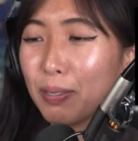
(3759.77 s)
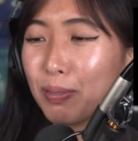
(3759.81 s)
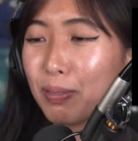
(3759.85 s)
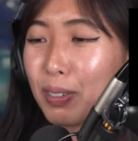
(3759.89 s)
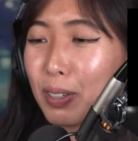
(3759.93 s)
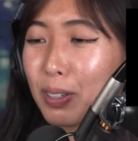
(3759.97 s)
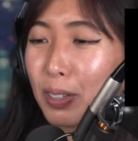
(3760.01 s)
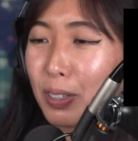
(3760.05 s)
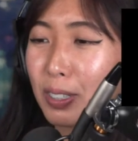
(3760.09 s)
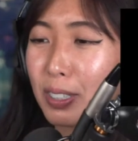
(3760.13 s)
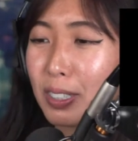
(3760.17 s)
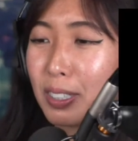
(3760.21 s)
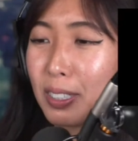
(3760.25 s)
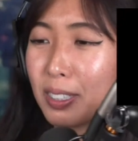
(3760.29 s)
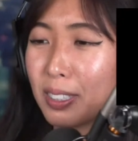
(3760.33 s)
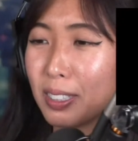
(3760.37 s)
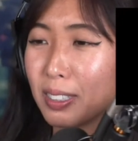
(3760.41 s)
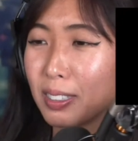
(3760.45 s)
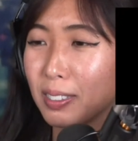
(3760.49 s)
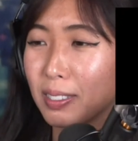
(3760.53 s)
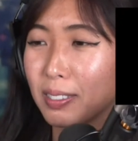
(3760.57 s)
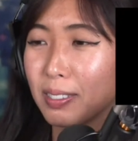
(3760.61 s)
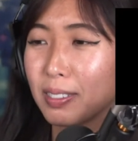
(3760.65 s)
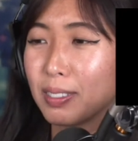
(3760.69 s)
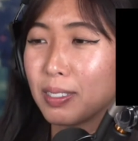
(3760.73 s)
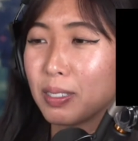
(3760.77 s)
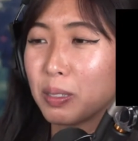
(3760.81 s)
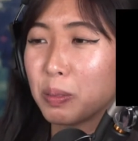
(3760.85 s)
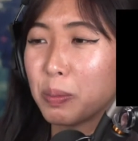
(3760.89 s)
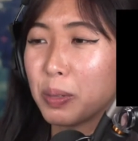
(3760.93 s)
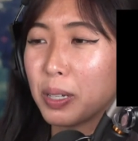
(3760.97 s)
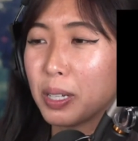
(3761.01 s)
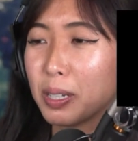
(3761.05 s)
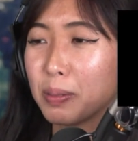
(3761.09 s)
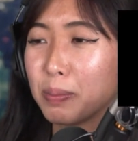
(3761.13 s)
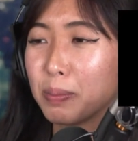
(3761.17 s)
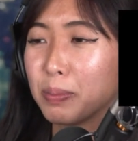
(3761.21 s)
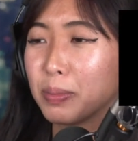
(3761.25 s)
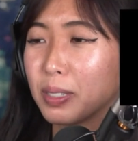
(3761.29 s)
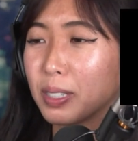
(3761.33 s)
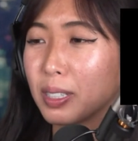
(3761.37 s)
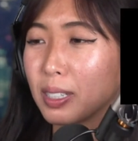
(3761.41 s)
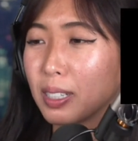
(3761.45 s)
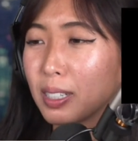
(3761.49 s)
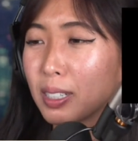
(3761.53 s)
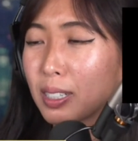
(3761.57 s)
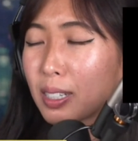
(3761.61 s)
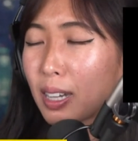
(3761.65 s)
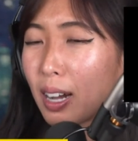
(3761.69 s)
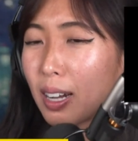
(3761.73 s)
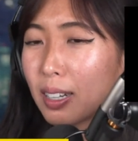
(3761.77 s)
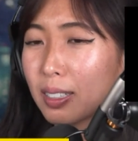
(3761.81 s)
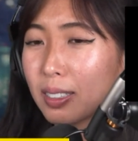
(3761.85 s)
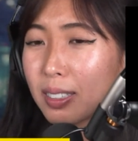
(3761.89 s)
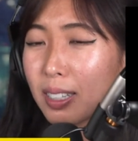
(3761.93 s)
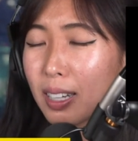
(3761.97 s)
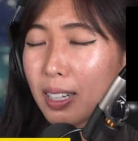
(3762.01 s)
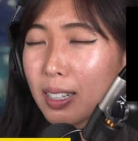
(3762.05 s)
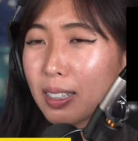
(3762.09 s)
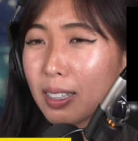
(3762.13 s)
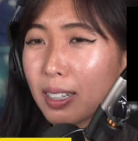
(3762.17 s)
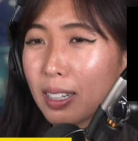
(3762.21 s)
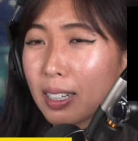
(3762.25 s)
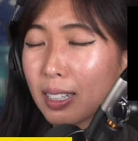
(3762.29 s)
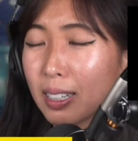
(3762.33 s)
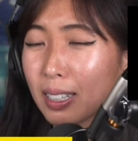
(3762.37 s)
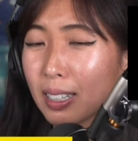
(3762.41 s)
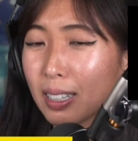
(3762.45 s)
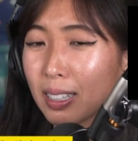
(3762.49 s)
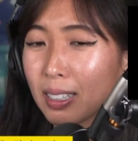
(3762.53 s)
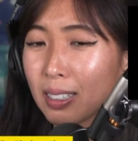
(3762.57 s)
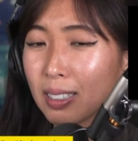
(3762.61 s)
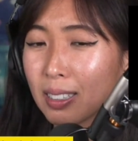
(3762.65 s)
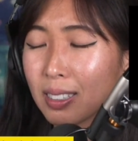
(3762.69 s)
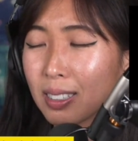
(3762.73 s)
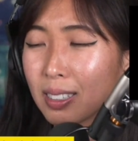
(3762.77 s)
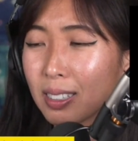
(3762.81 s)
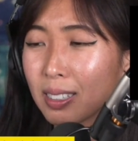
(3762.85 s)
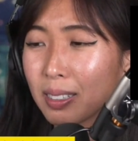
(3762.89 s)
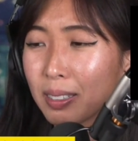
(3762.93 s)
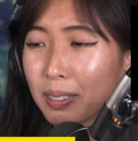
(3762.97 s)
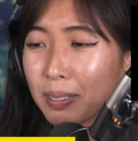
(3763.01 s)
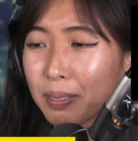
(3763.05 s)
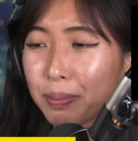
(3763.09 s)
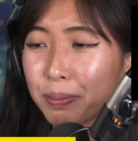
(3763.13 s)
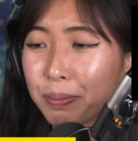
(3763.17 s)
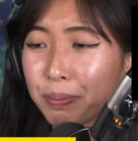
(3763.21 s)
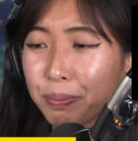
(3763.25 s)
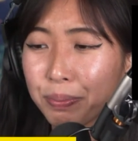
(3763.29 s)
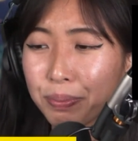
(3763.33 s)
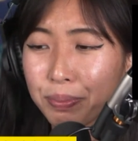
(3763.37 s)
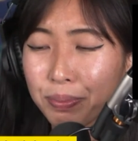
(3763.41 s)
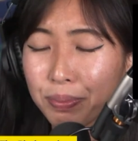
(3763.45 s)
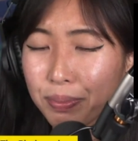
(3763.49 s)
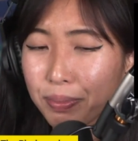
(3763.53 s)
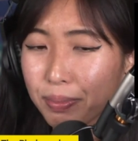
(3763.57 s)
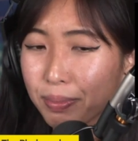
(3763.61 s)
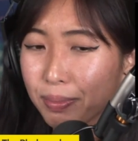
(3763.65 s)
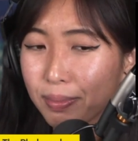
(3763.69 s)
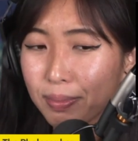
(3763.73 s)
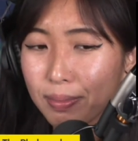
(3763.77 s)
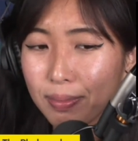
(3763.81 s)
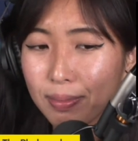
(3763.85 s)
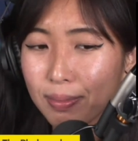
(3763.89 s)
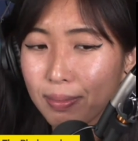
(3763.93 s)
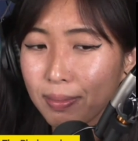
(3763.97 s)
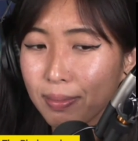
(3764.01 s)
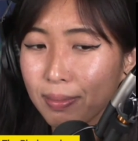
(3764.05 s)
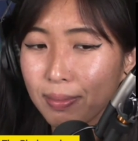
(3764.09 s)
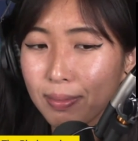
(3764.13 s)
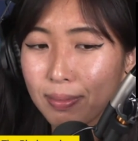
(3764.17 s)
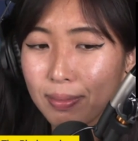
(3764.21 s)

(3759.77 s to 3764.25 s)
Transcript: furries. We got we got content like this. to the two furries who are here.